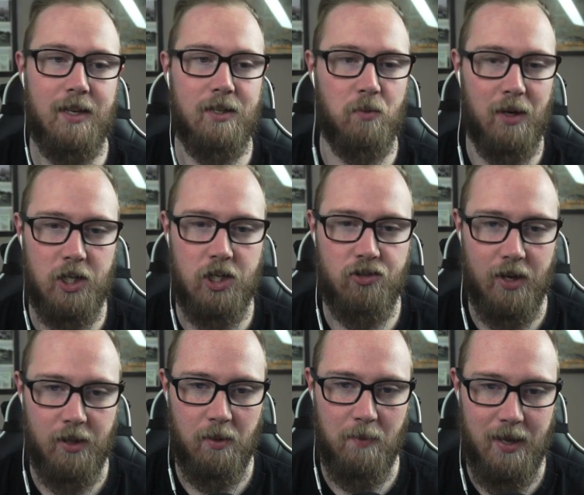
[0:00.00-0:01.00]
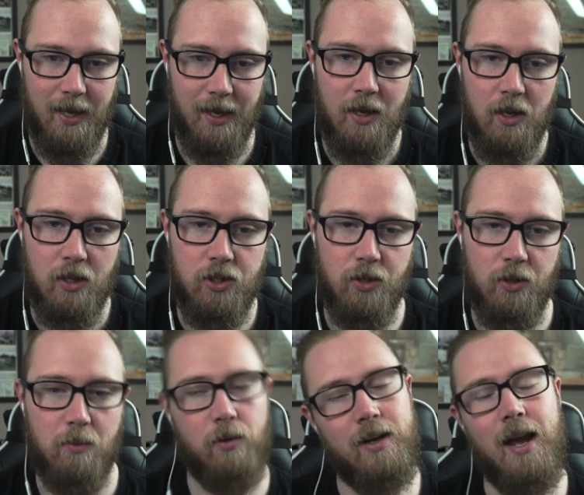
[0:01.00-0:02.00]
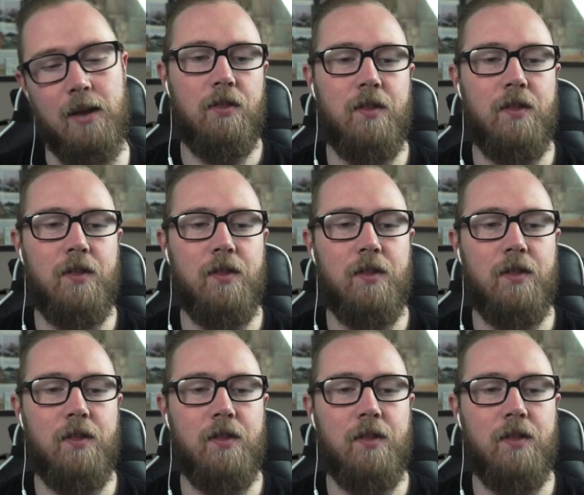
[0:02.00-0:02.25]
as well as strength being 2.8.